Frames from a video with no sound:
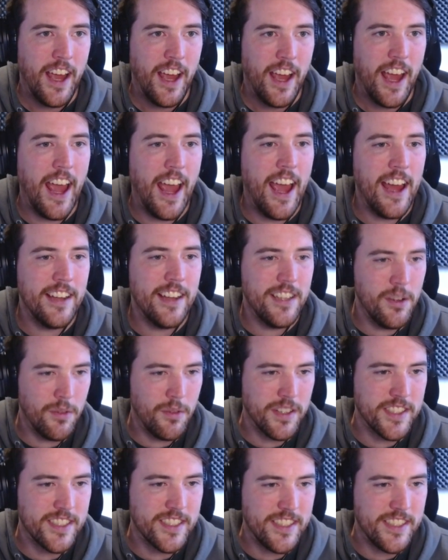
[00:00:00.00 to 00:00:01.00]
And you
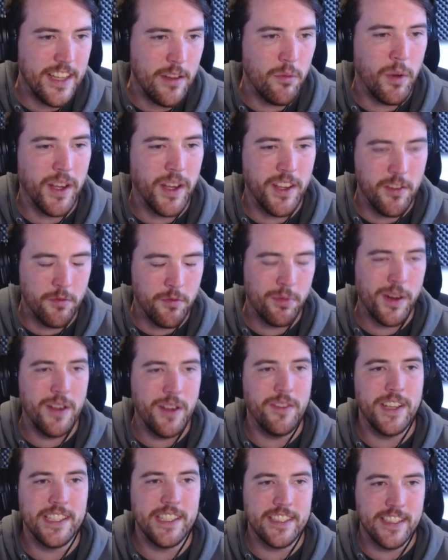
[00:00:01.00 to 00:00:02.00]
can see what you've
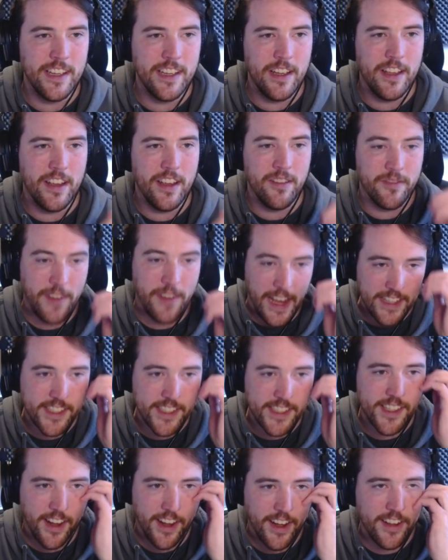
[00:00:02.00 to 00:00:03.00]
previously
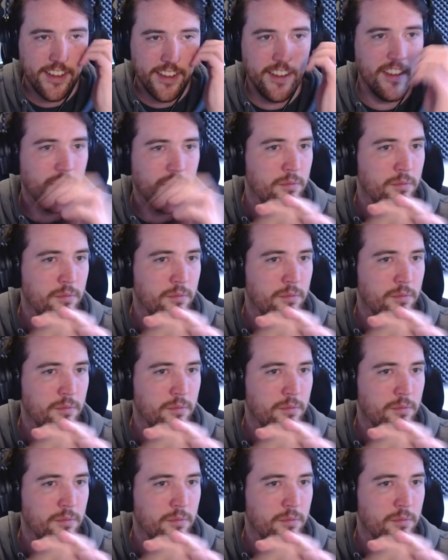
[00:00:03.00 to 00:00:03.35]
invested in.